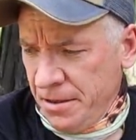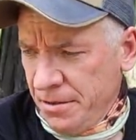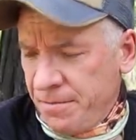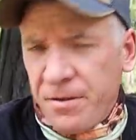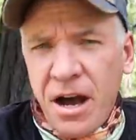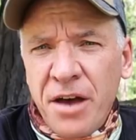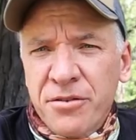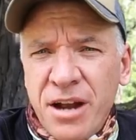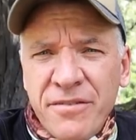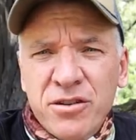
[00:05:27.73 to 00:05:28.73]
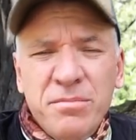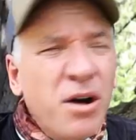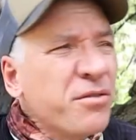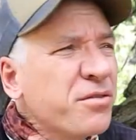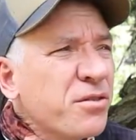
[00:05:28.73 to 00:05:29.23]
The father, after
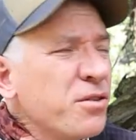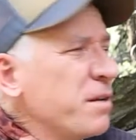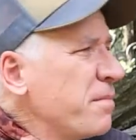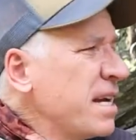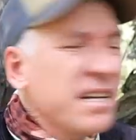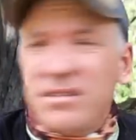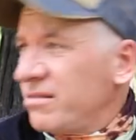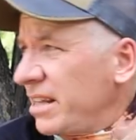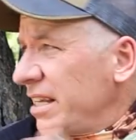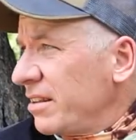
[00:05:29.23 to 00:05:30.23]
about 30 minutes, they,